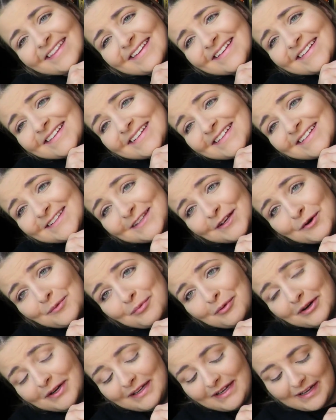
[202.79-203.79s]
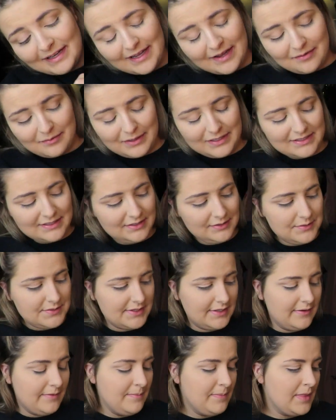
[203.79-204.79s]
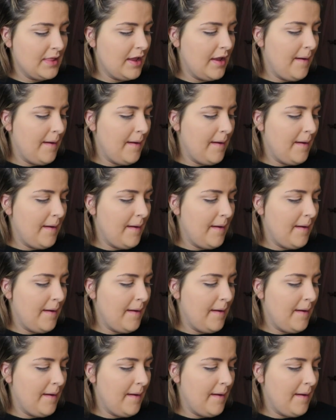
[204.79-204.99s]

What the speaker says: This is so pretty. I can't wait to use it.